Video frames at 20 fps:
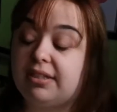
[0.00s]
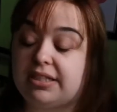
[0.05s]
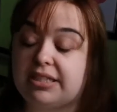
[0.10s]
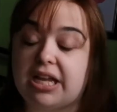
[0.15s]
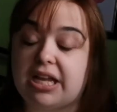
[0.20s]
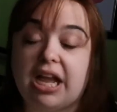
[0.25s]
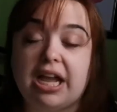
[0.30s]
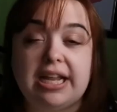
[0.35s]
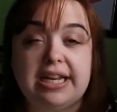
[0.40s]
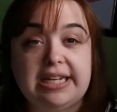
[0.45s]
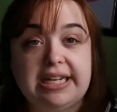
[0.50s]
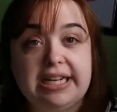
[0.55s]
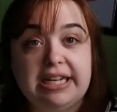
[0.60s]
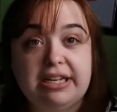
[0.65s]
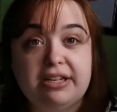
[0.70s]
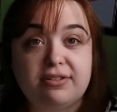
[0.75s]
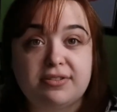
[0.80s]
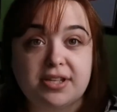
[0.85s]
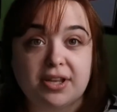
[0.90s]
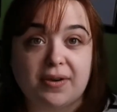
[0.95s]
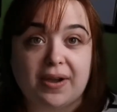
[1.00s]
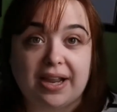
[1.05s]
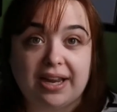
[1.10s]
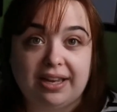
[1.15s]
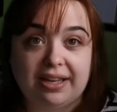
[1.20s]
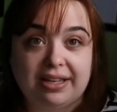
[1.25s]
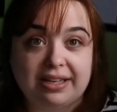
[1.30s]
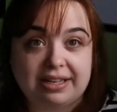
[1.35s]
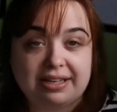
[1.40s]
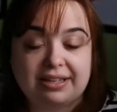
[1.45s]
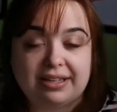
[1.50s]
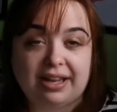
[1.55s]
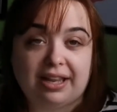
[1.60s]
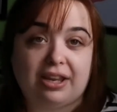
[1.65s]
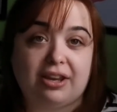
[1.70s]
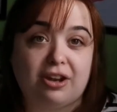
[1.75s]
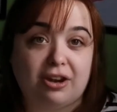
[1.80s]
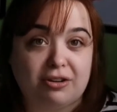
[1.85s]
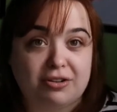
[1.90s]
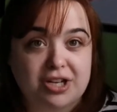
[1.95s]
tidy so I can,
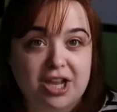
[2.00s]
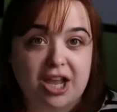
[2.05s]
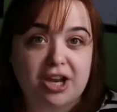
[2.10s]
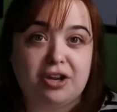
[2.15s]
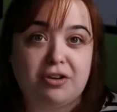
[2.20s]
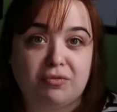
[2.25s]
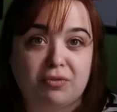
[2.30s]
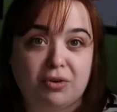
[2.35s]
tidy